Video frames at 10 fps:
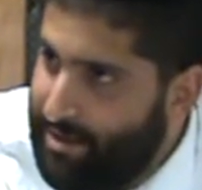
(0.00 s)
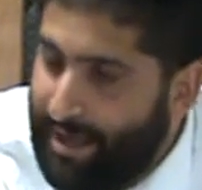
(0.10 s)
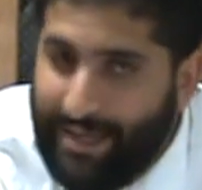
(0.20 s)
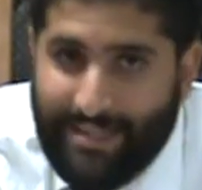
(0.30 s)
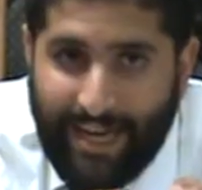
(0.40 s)

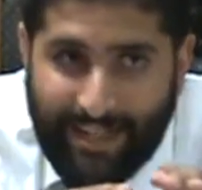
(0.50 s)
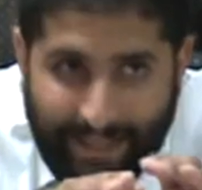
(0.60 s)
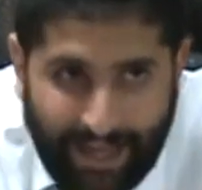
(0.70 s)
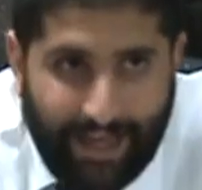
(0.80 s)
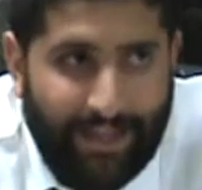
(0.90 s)
He's
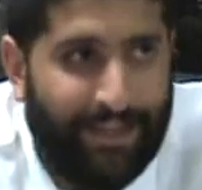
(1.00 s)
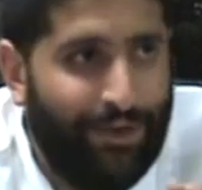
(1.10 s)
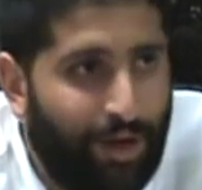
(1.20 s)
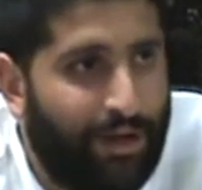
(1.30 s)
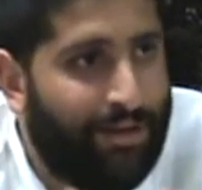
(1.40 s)
halakhically
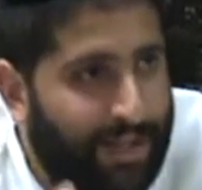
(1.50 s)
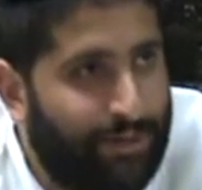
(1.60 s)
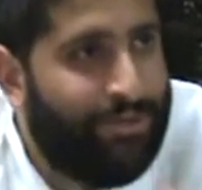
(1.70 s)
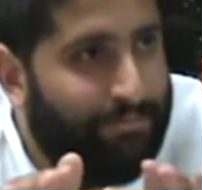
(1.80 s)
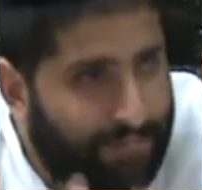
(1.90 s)
not
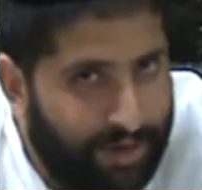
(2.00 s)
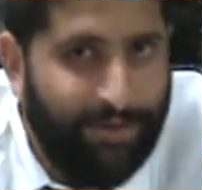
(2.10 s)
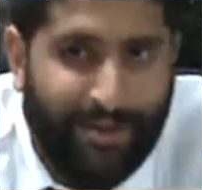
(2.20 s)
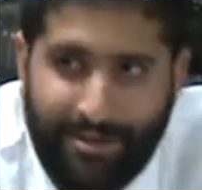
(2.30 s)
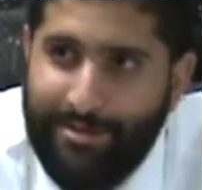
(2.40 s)
allowed to
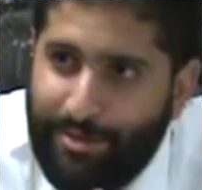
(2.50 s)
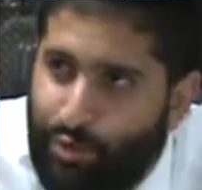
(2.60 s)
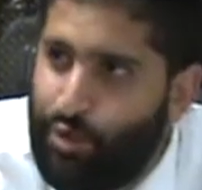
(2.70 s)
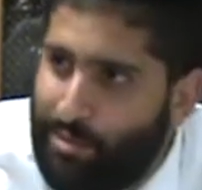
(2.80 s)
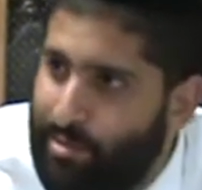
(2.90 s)
marry into the
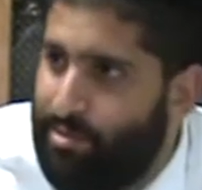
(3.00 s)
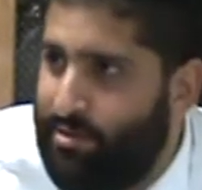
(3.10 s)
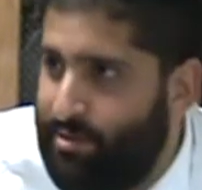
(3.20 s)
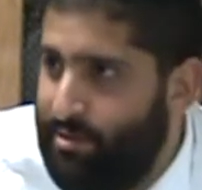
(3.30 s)
Jewish people.